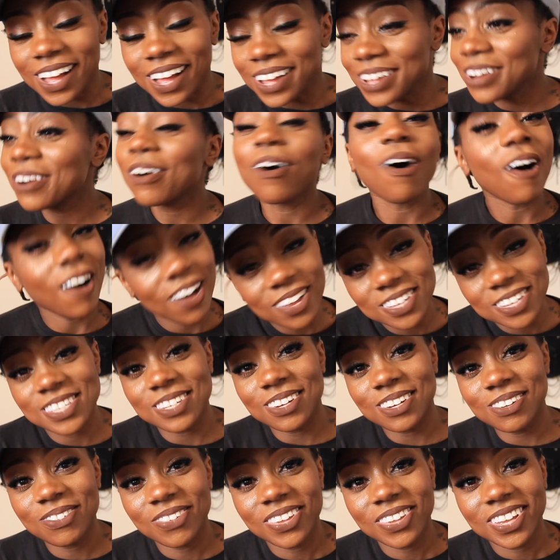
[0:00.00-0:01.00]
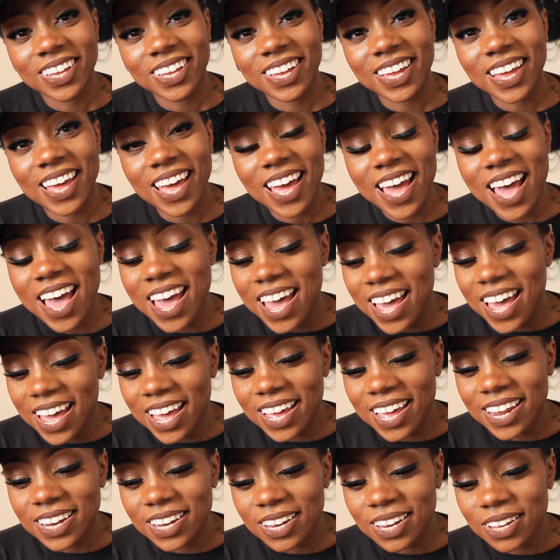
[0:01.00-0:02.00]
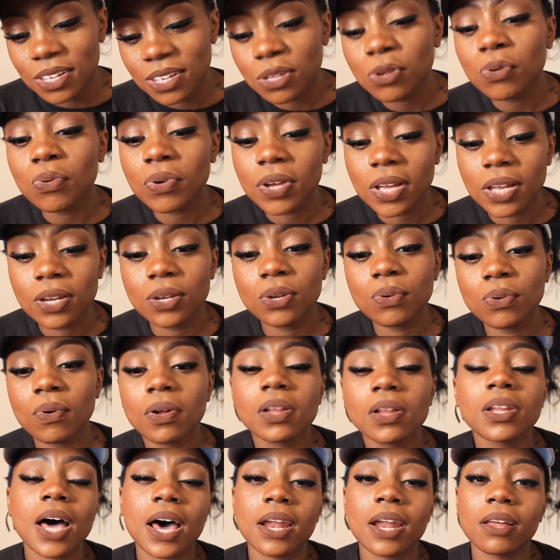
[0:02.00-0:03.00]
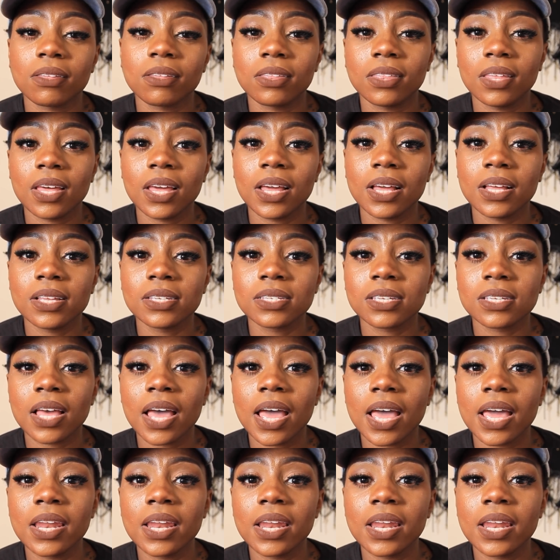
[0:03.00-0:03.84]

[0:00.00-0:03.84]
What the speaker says: you're awesome. And you can do a lot of things,